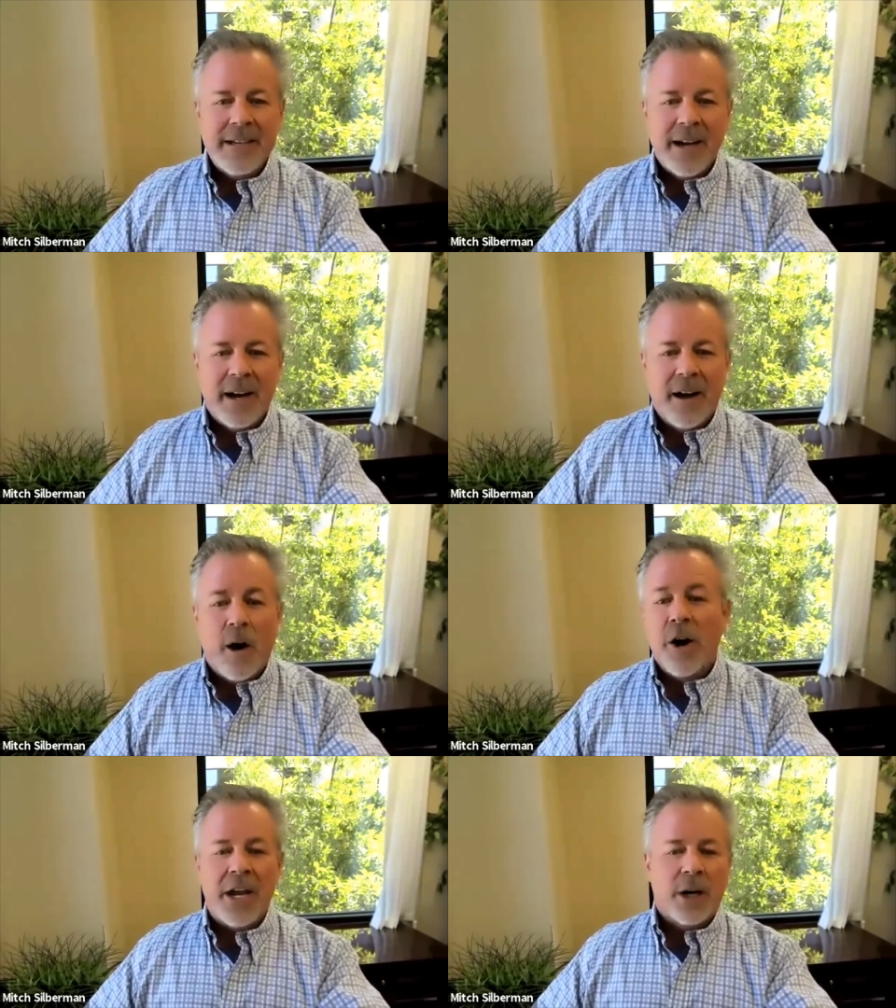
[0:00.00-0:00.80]
uh,
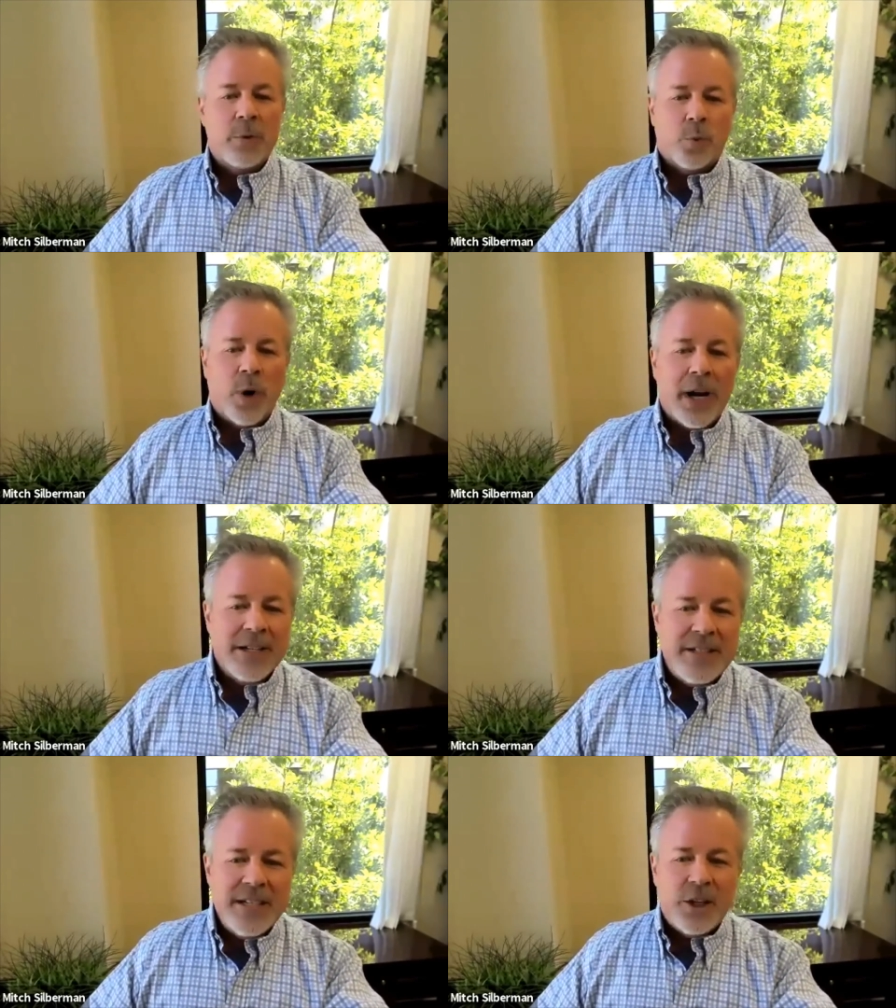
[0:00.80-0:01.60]
on air with Ryan
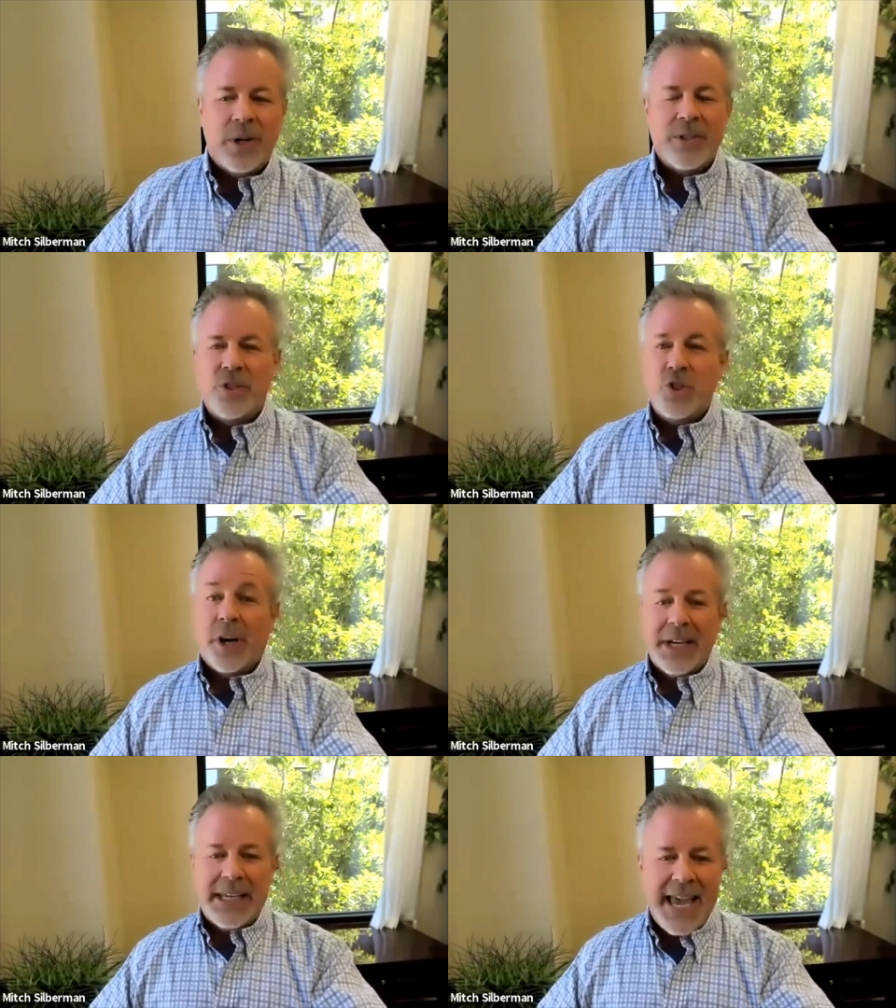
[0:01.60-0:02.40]
Seacrest, The
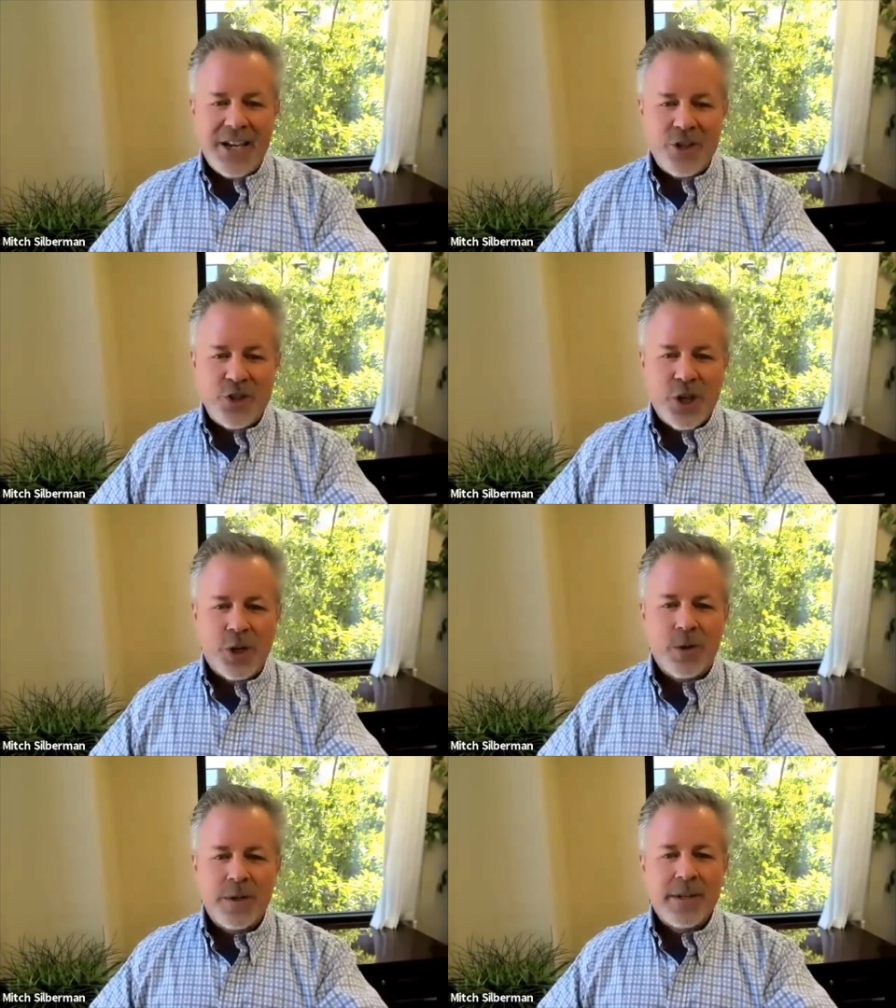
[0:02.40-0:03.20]
John and Ken
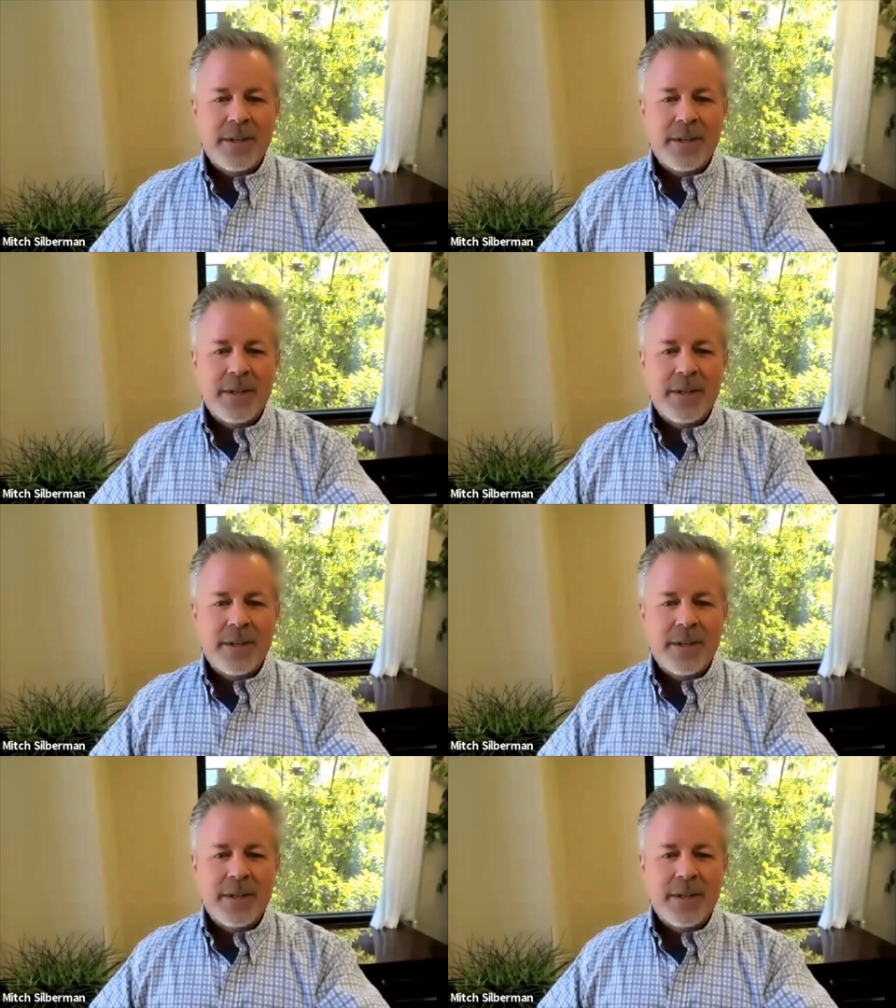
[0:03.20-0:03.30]
Show,